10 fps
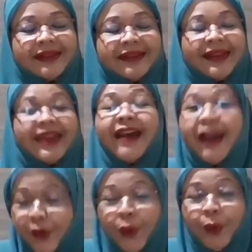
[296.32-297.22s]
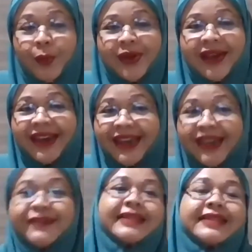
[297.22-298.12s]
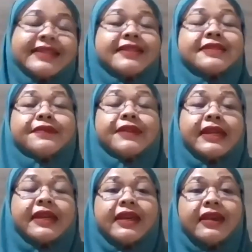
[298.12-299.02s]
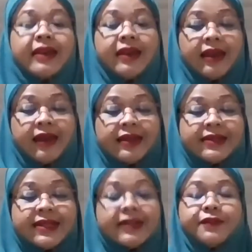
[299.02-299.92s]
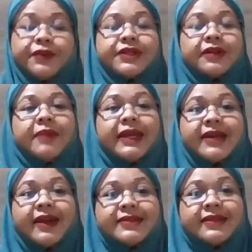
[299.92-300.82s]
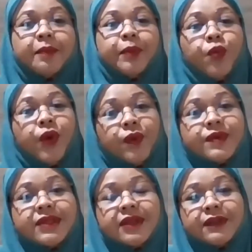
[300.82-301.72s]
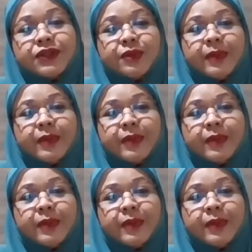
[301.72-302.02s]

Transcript: and I hope I have successfully delivered my task upon what was given to me.